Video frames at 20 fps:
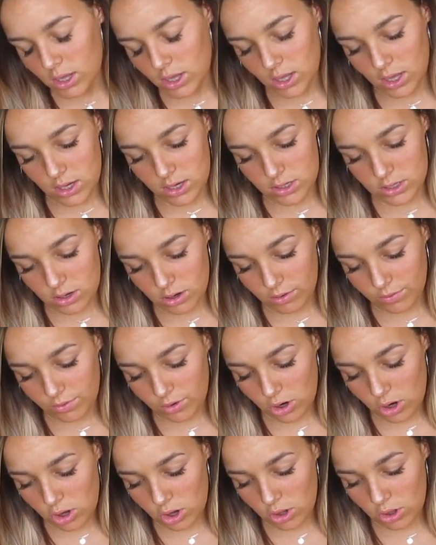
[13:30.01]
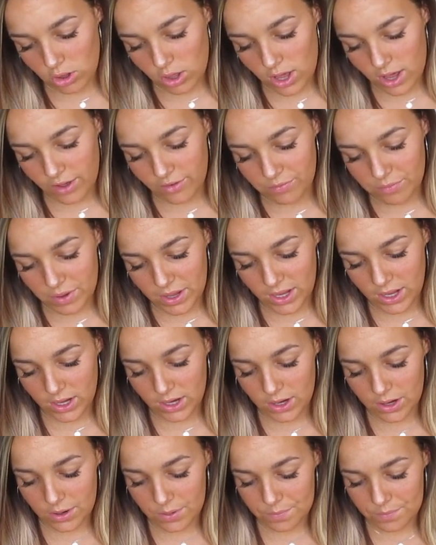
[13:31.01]
and overall I've
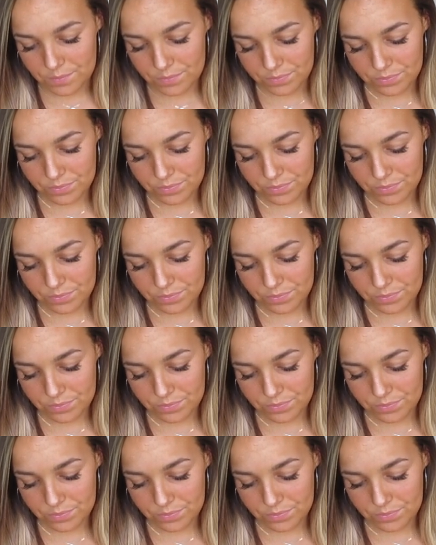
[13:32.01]
made